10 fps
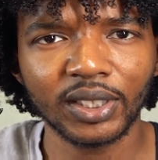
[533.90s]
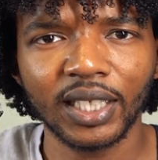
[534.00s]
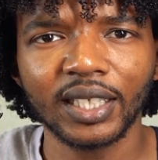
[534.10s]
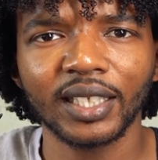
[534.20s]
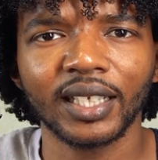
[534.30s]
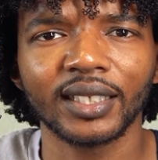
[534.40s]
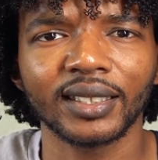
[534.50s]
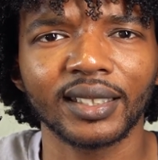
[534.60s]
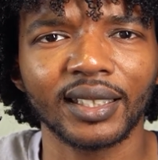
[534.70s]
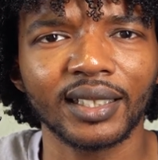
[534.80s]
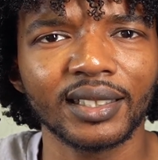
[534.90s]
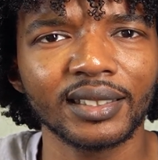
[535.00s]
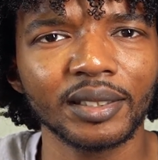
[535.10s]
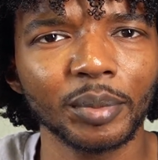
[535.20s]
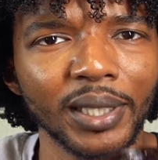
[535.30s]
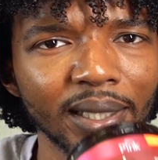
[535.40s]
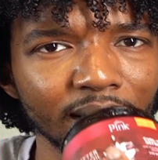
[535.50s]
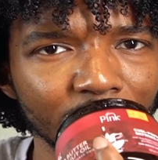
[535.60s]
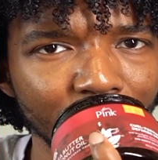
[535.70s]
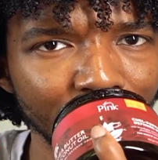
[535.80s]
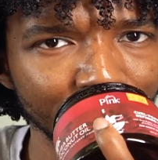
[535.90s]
kind of like a cleaning supply a little bit.